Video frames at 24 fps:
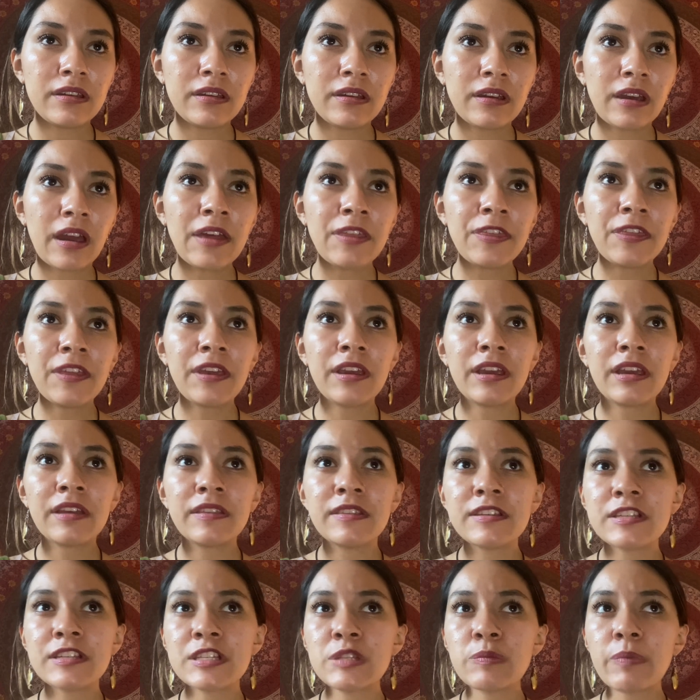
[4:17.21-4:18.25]
I think in
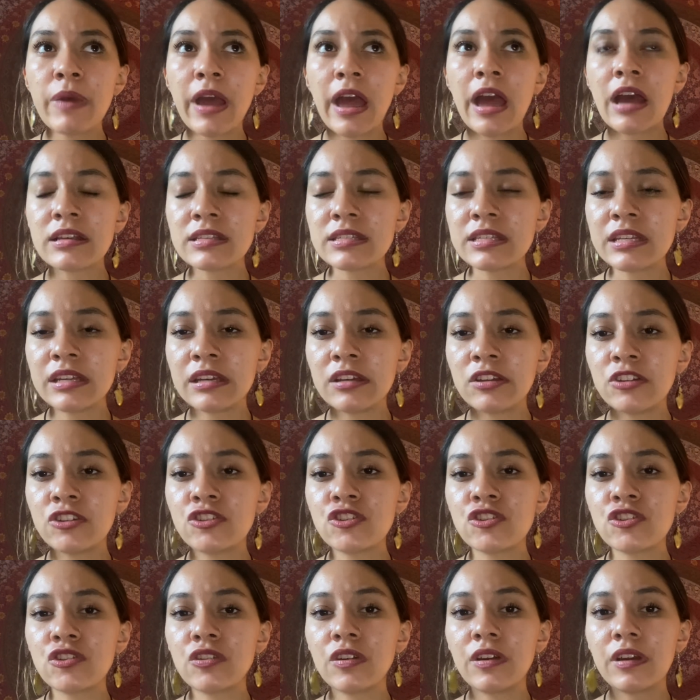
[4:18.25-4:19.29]
this
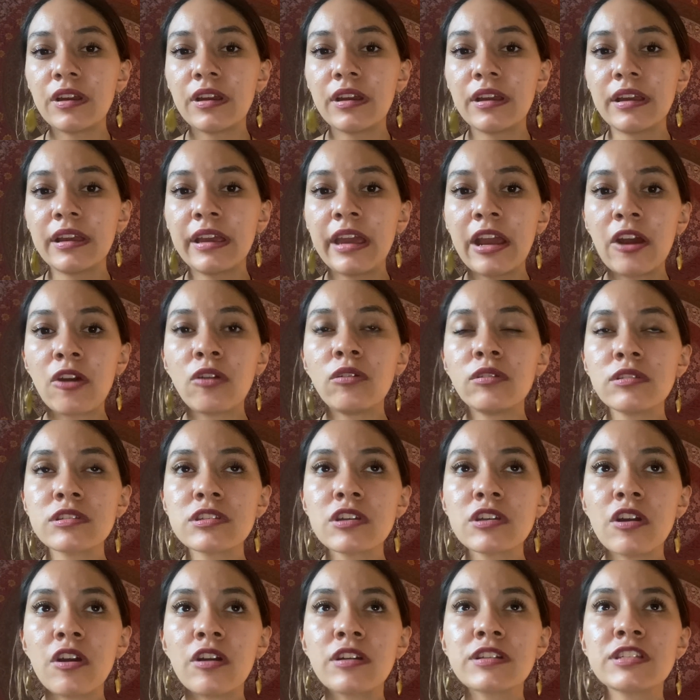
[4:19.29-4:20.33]
passage, Carroll
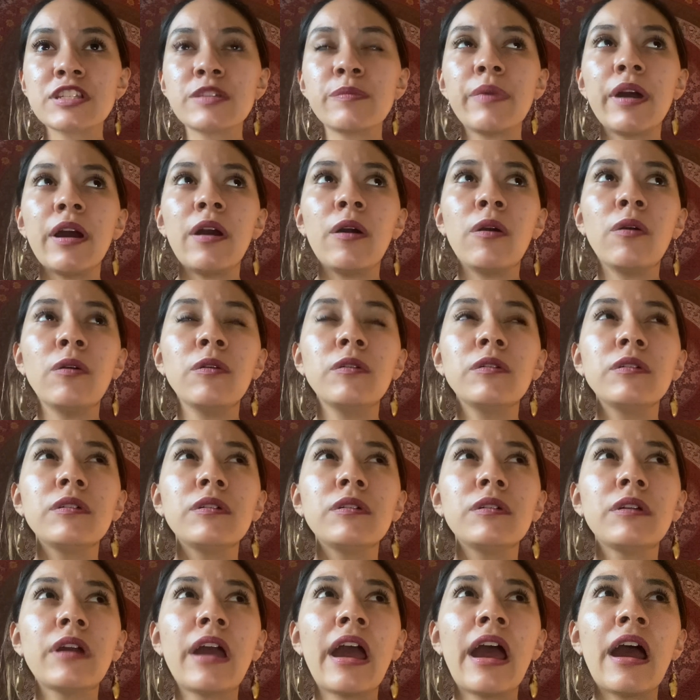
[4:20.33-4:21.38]
talks about
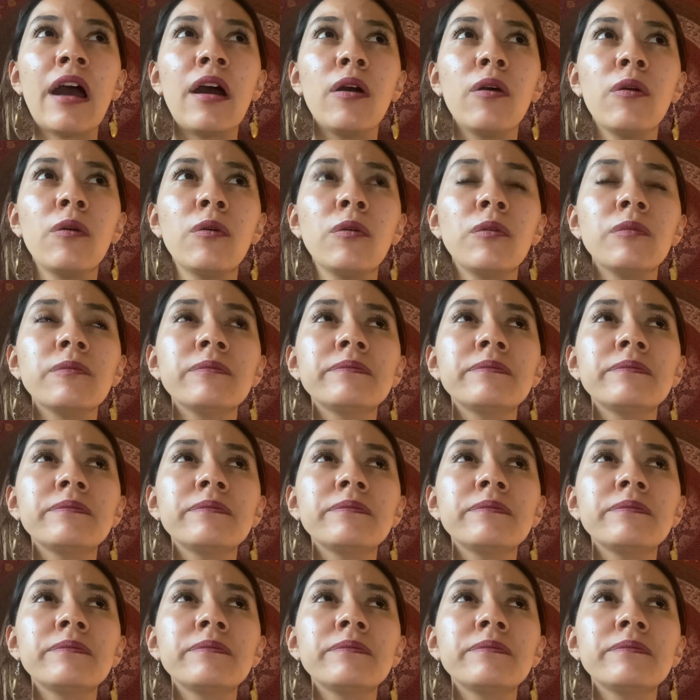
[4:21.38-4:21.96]
how